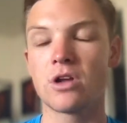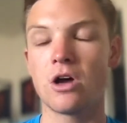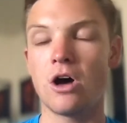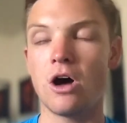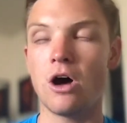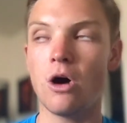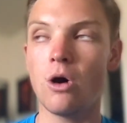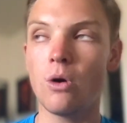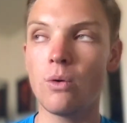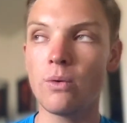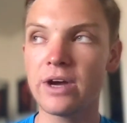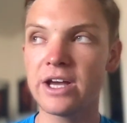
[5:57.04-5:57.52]

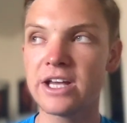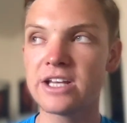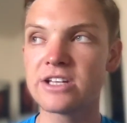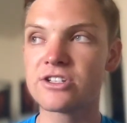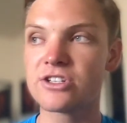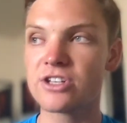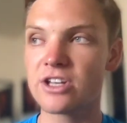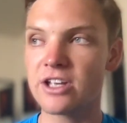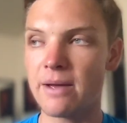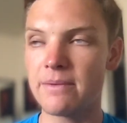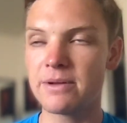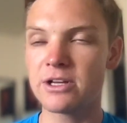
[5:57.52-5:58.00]

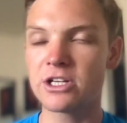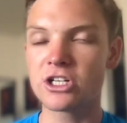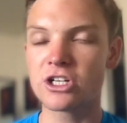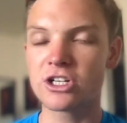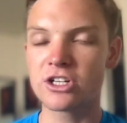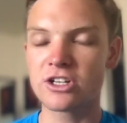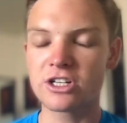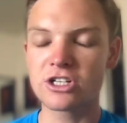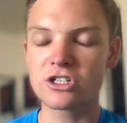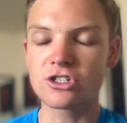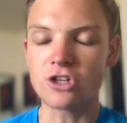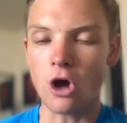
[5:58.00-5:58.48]

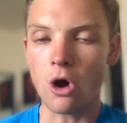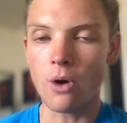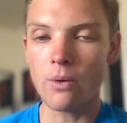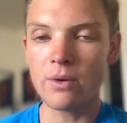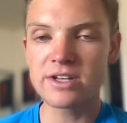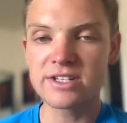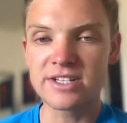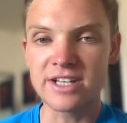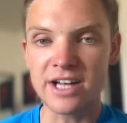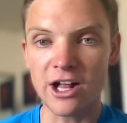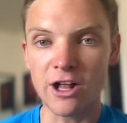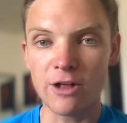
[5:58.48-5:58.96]
There's
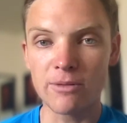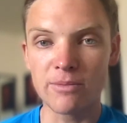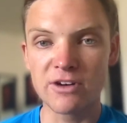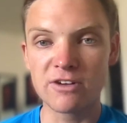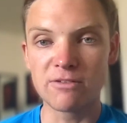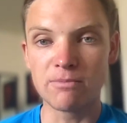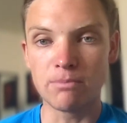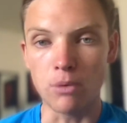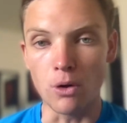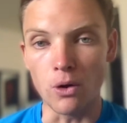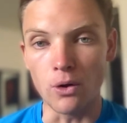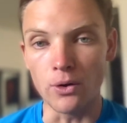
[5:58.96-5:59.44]
always an element
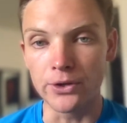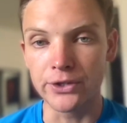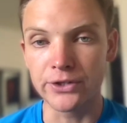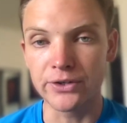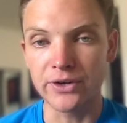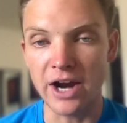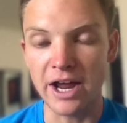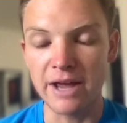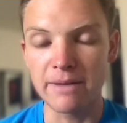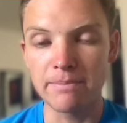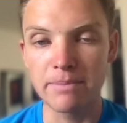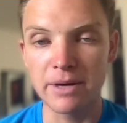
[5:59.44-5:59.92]
of both,
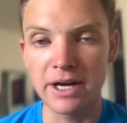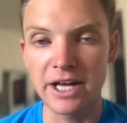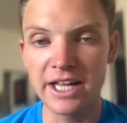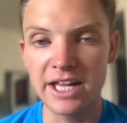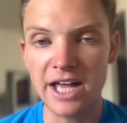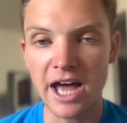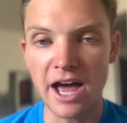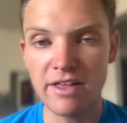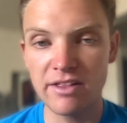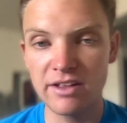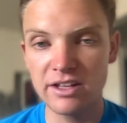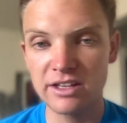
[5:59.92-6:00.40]
right? But
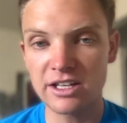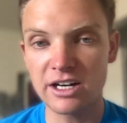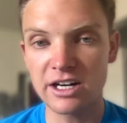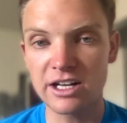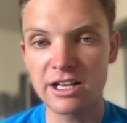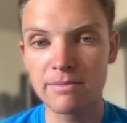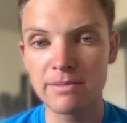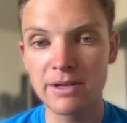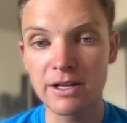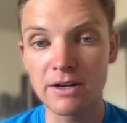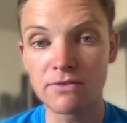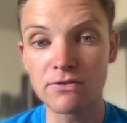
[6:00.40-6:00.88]
I think there
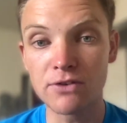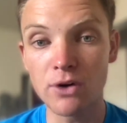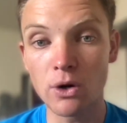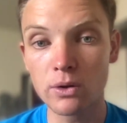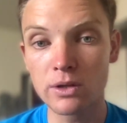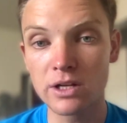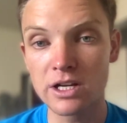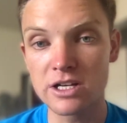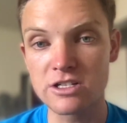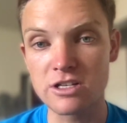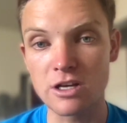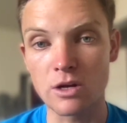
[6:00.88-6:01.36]
can be a
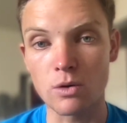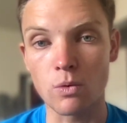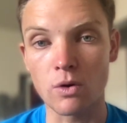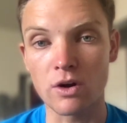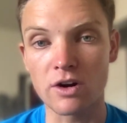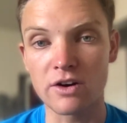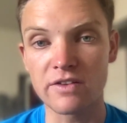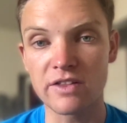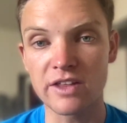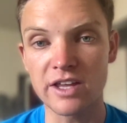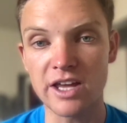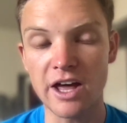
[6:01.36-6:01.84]
focus on one
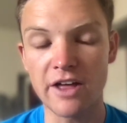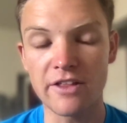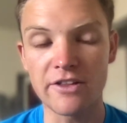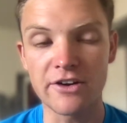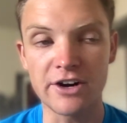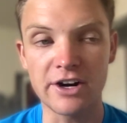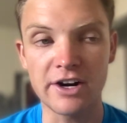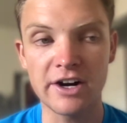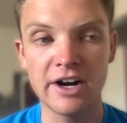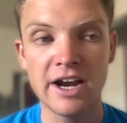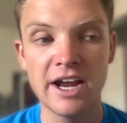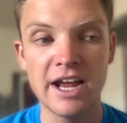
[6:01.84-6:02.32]
or the
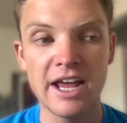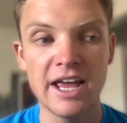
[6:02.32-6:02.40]
other.